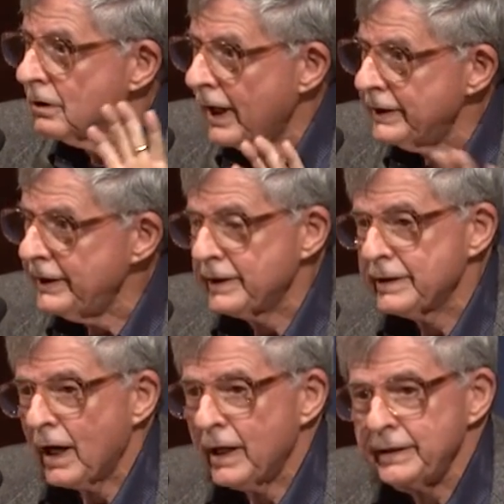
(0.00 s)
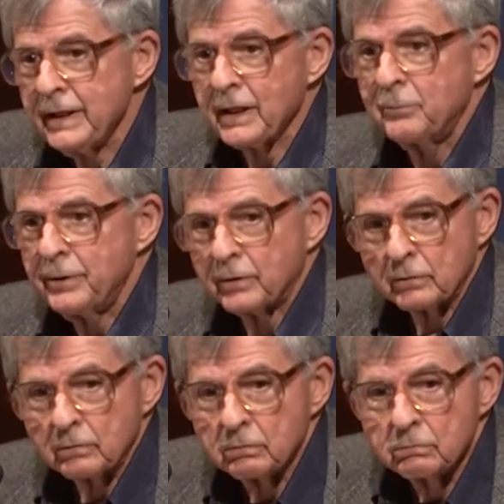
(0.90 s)
I need a
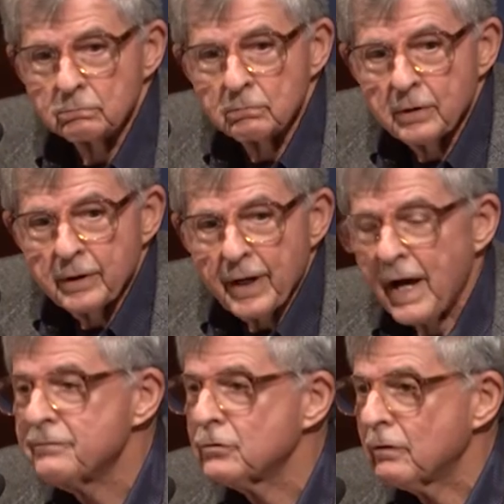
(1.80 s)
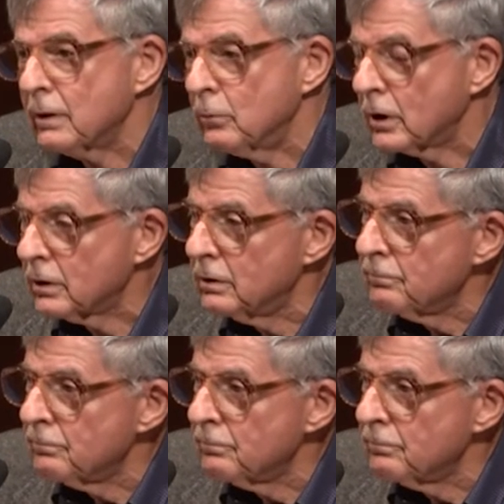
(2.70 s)
computer. I have to write a book